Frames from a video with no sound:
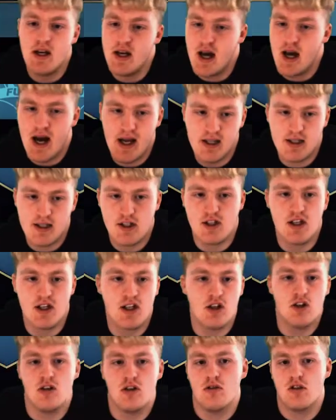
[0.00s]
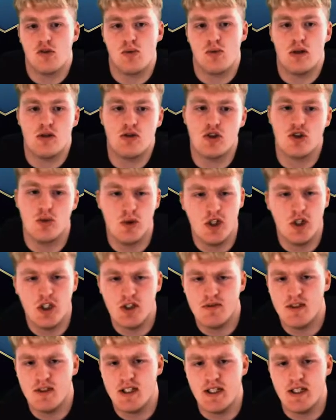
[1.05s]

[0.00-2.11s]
Alisson in goal as well, so we only really